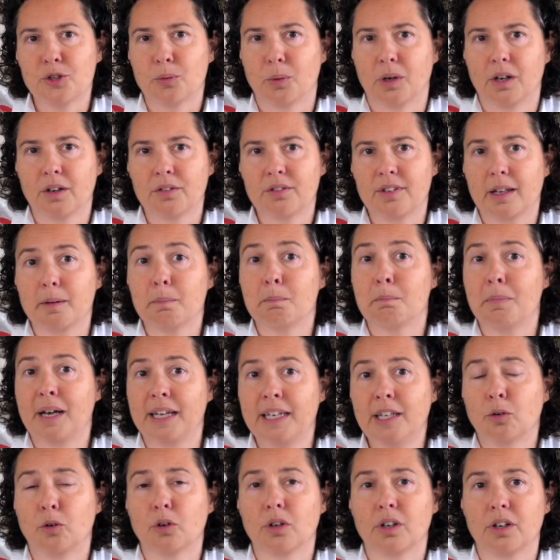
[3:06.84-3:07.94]
was that
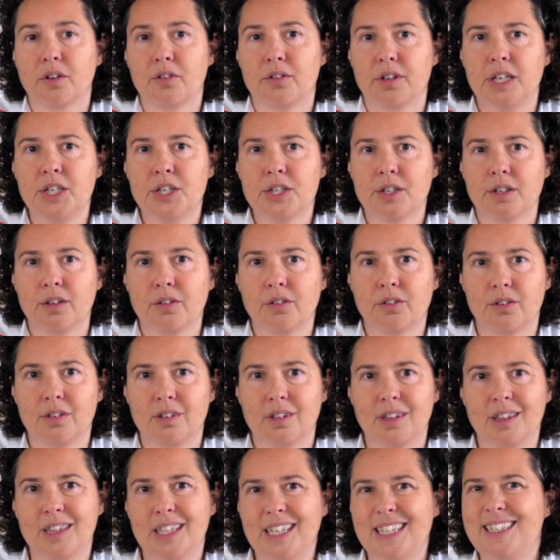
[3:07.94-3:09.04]
many organizations,
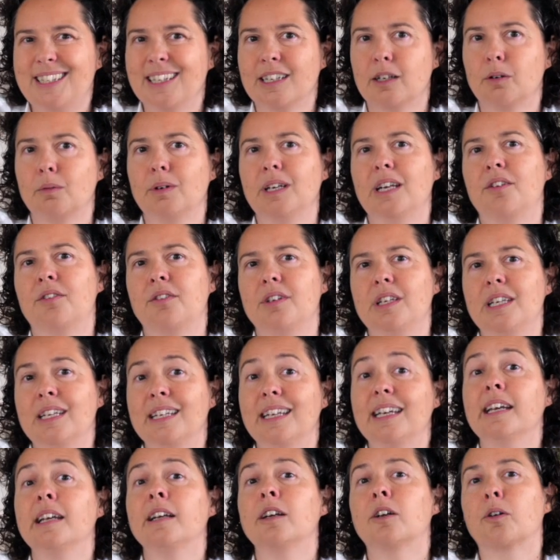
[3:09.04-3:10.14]
they didn't really see an
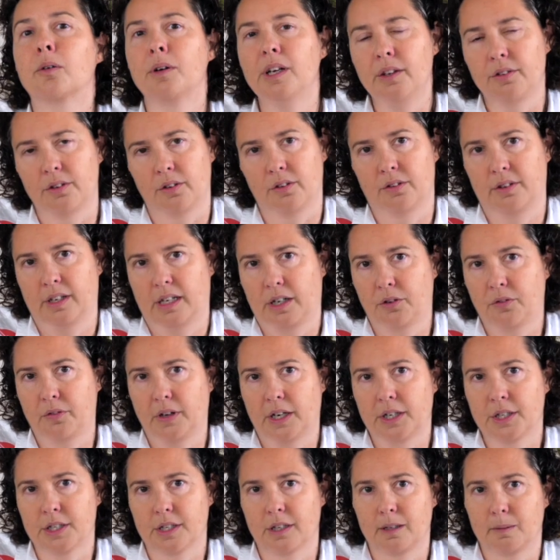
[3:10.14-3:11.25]
increase in
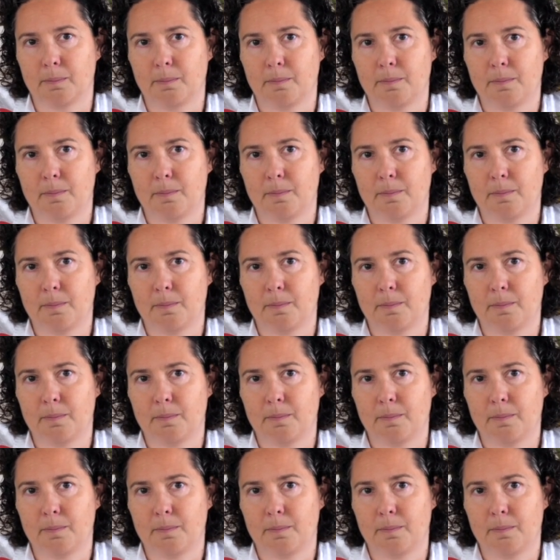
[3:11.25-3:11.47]
satisfaction.